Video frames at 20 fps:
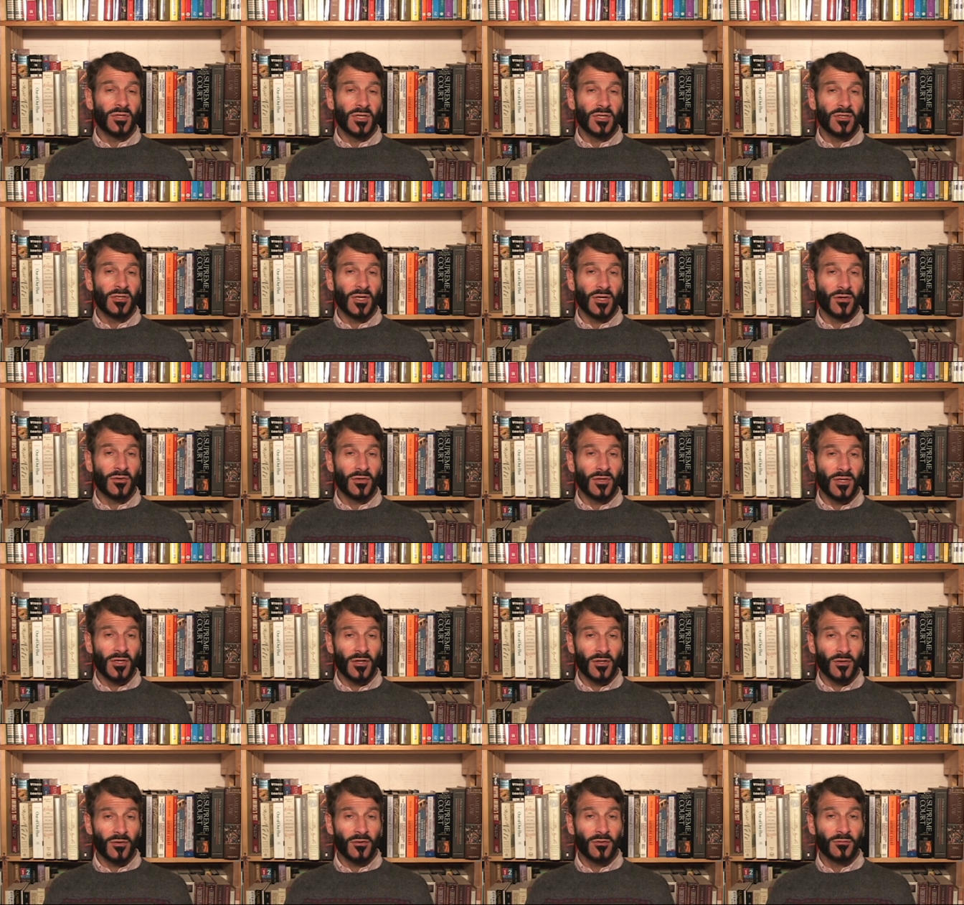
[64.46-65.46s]
detail
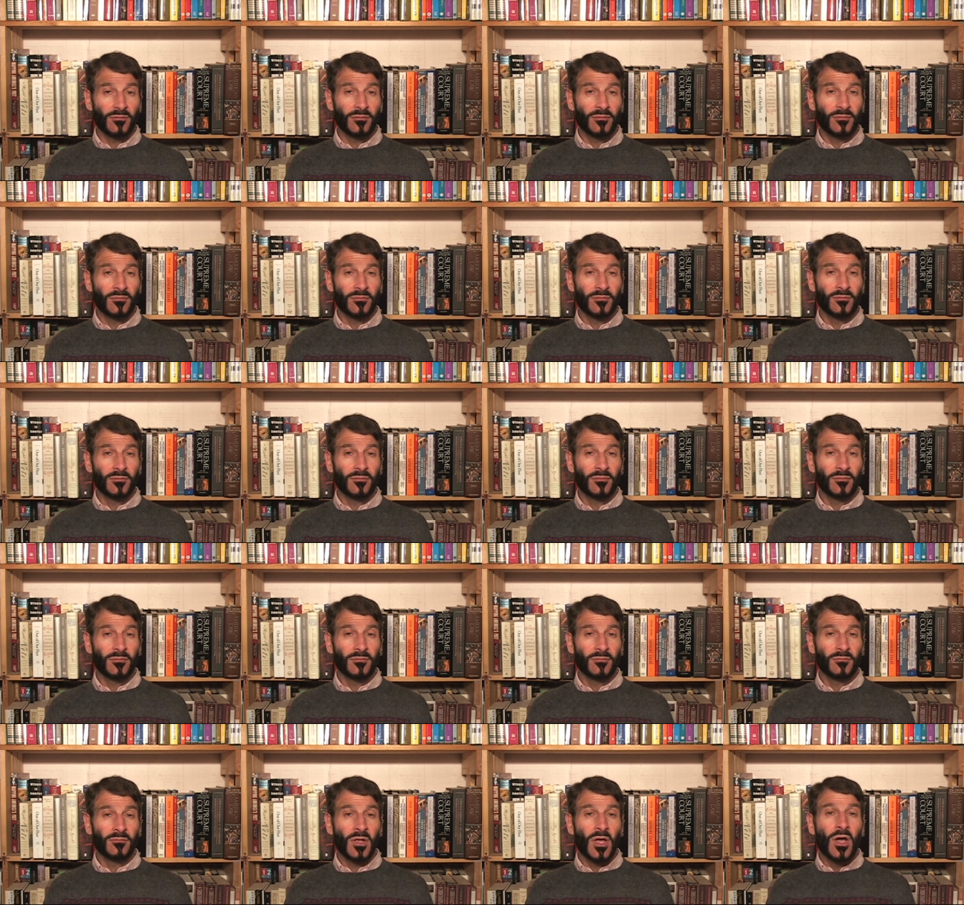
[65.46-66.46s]
here.
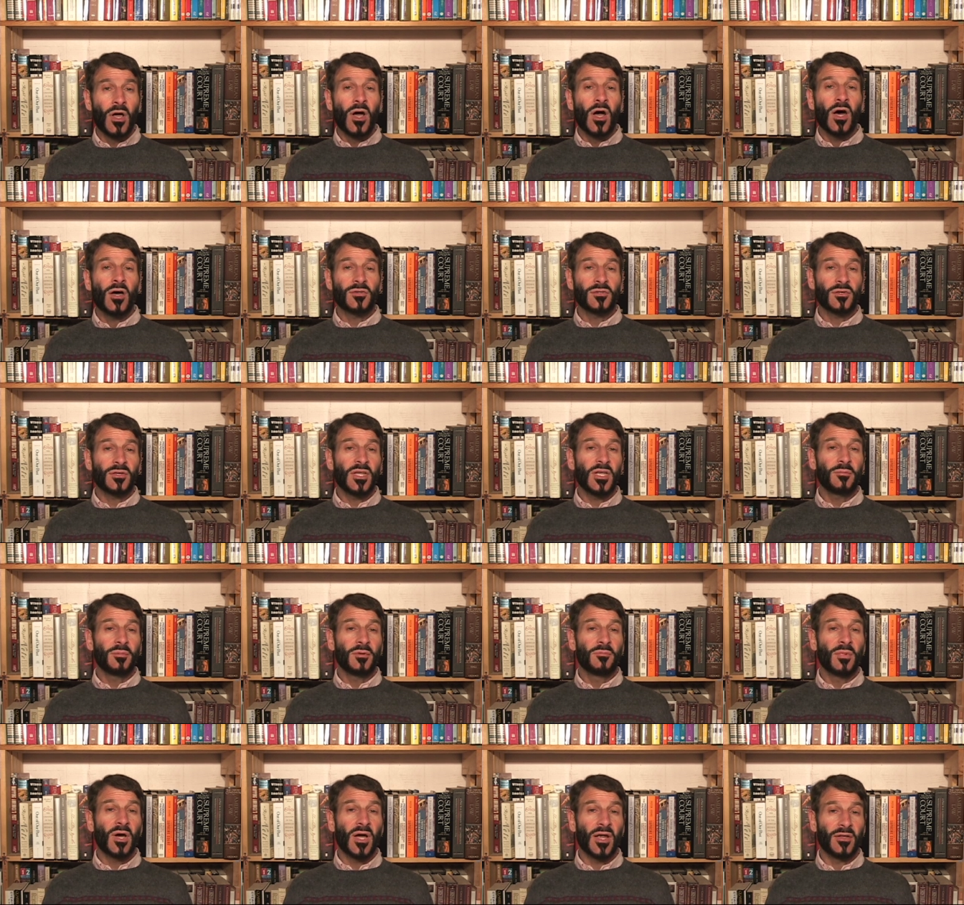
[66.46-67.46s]
Also keep
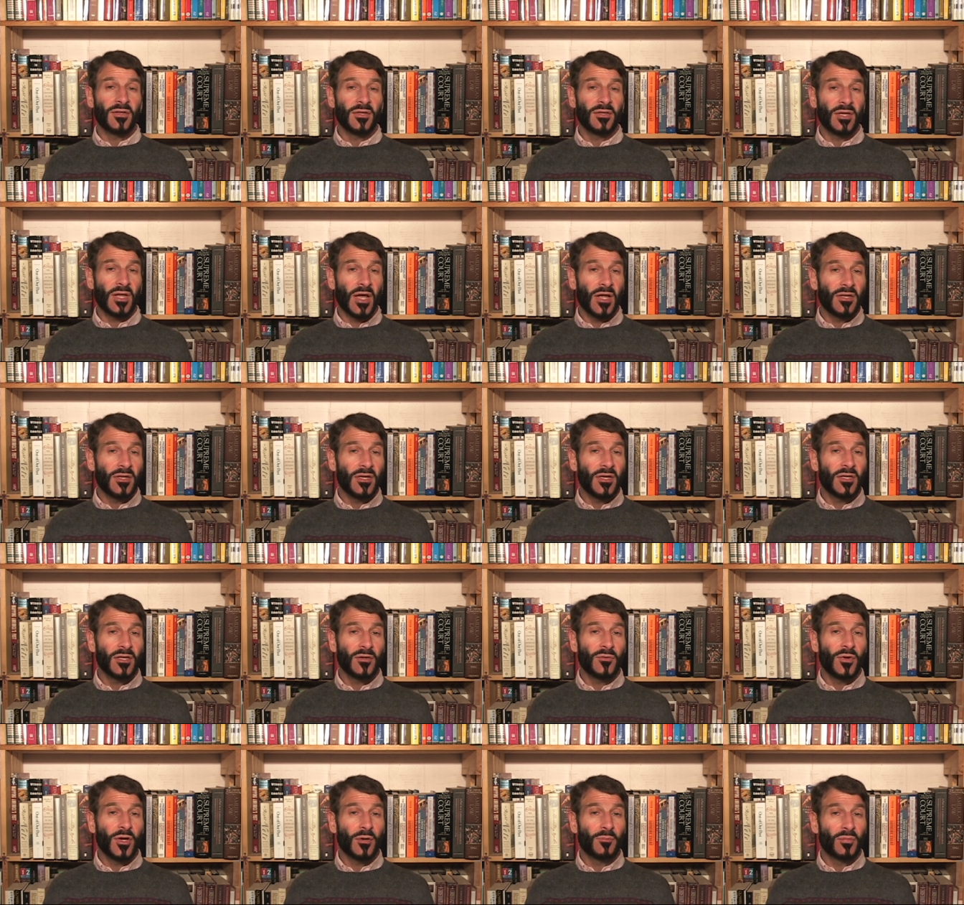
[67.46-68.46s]
in mind that the idea
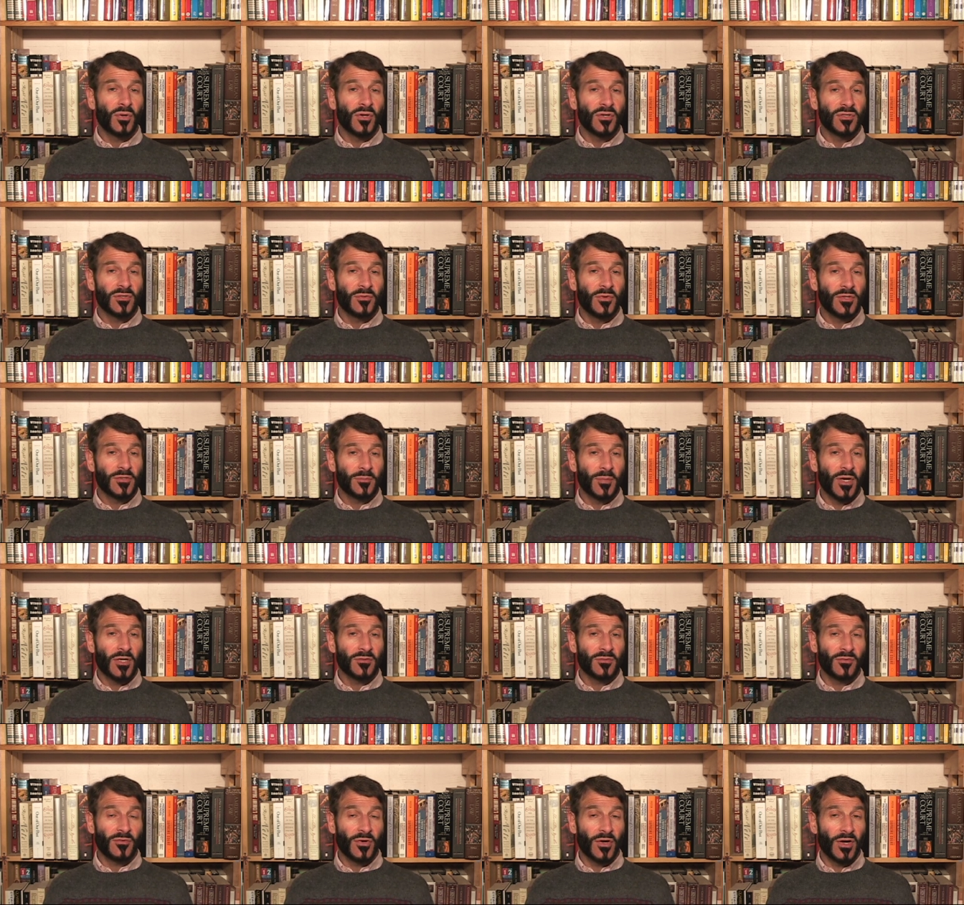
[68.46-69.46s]
that we are personally
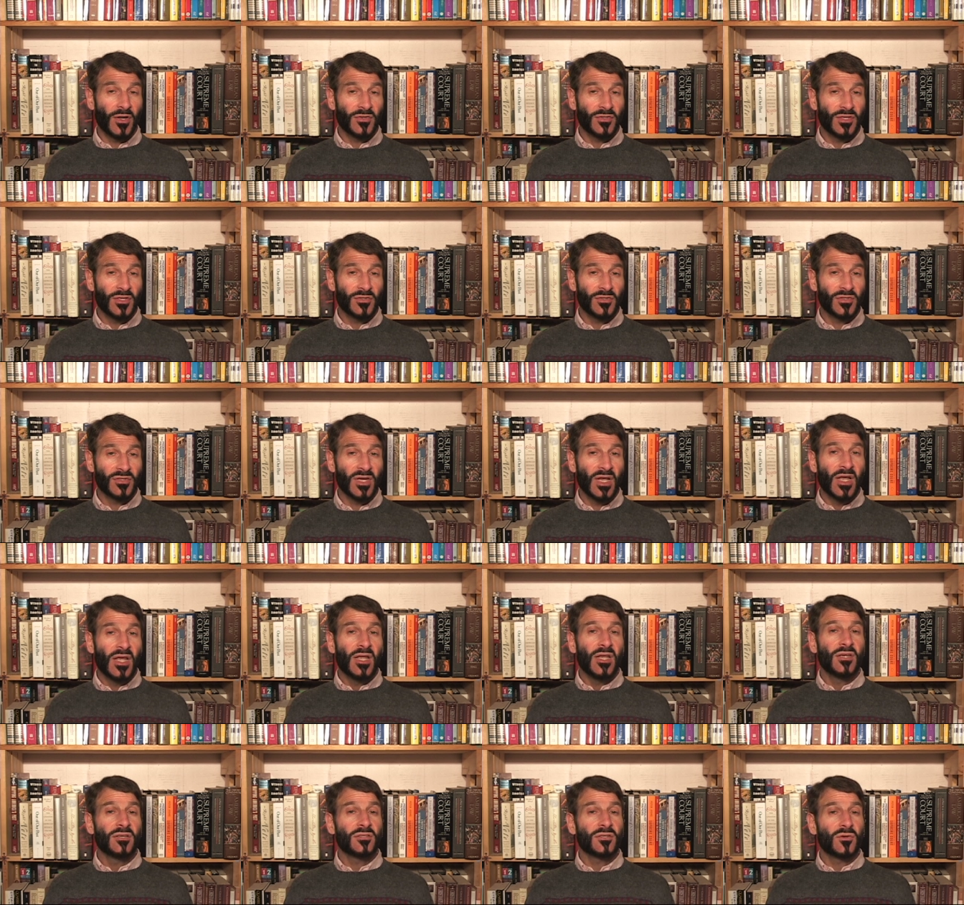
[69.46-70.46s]
responsible for our decisions
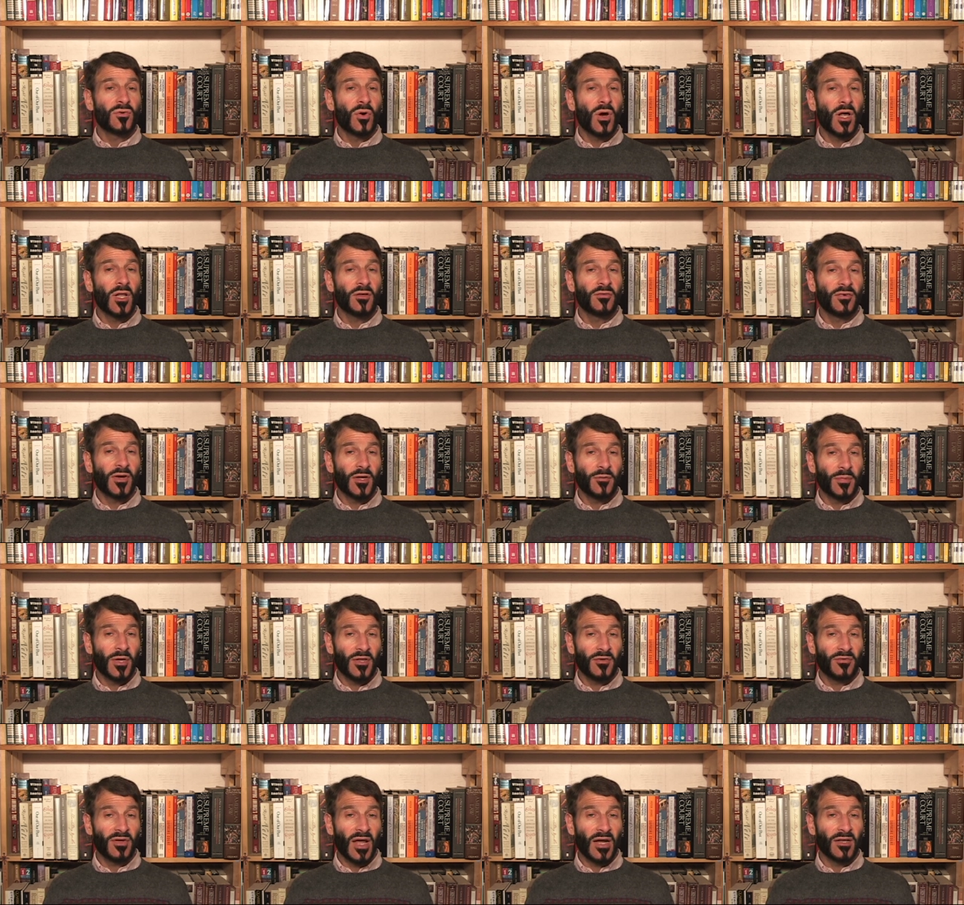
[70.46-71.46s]
is qualified by
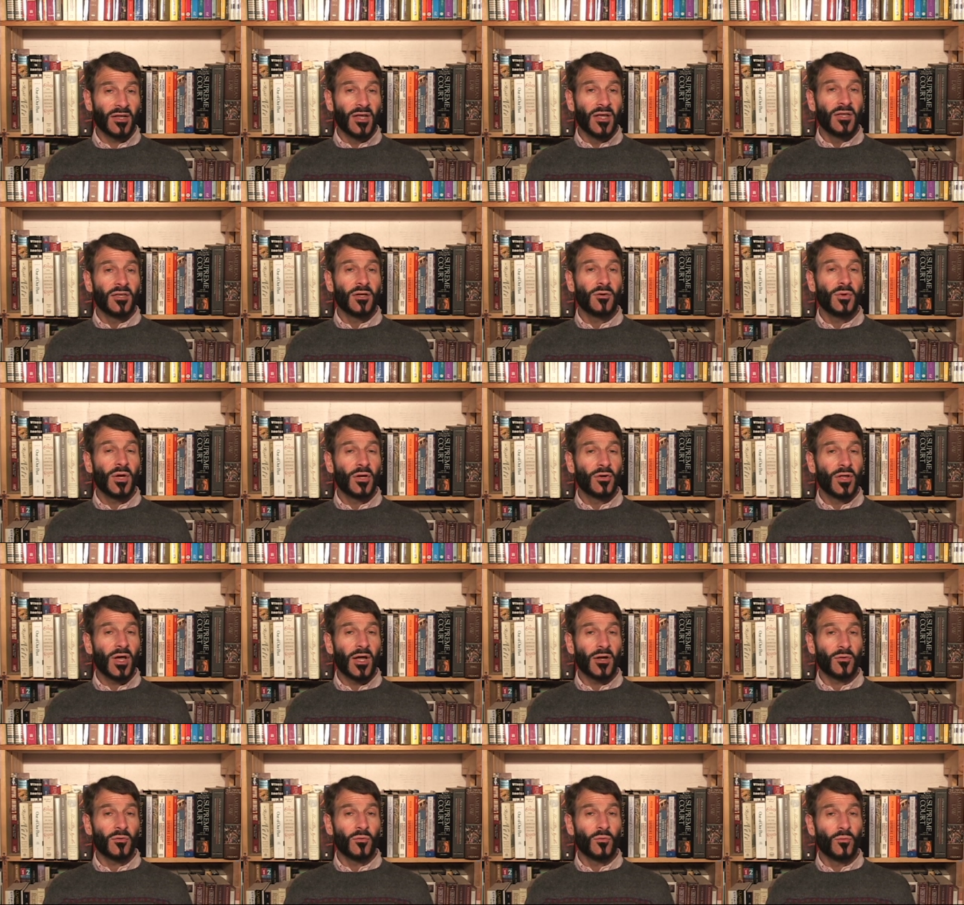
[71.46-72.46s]
the fact that we are
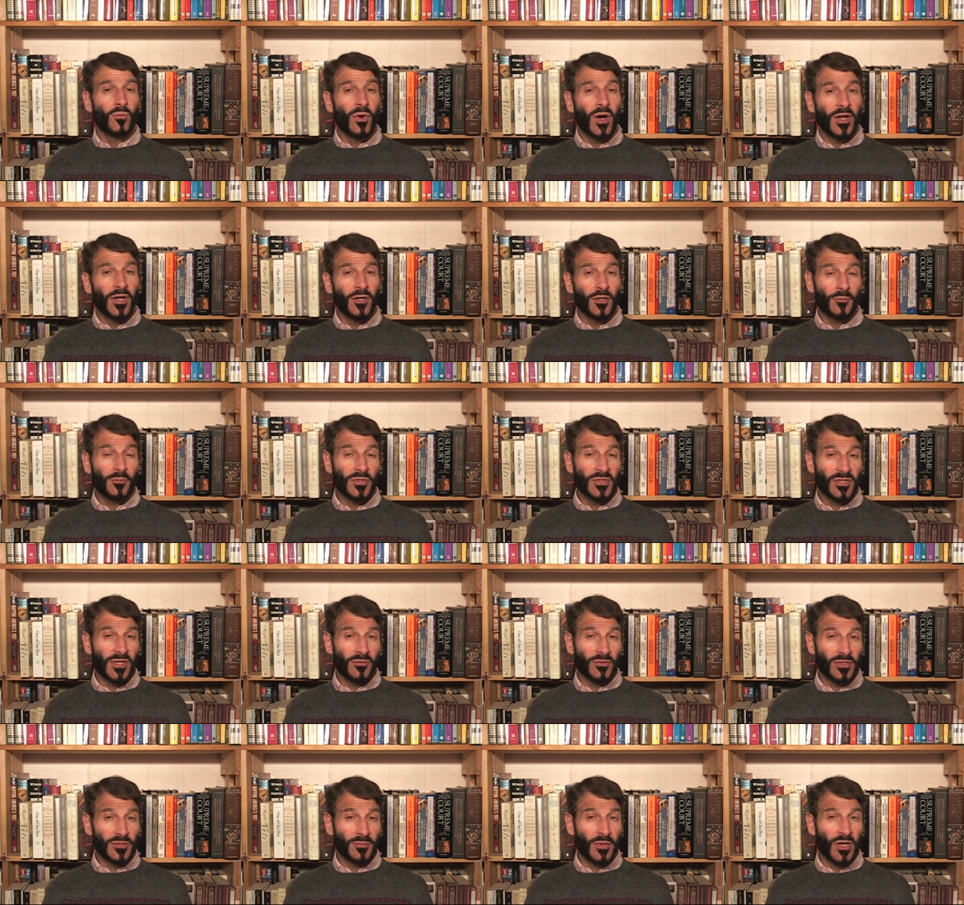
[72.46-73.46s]
not
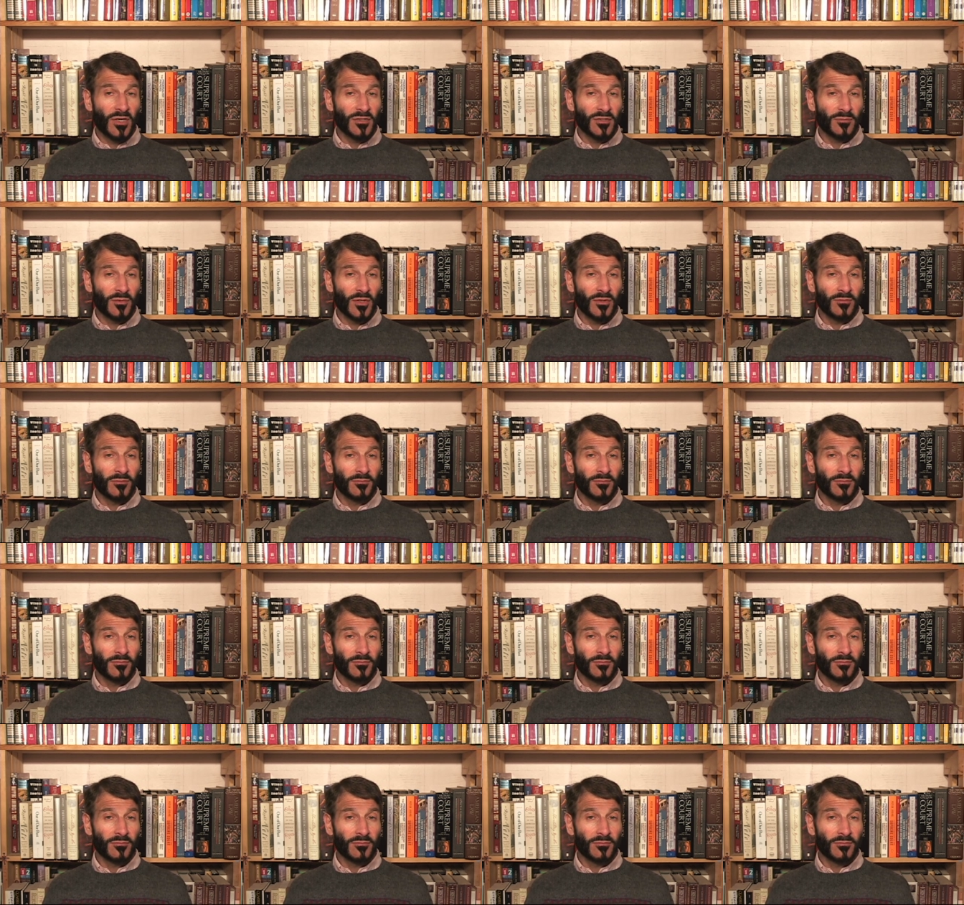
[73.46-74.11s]
100% responsible,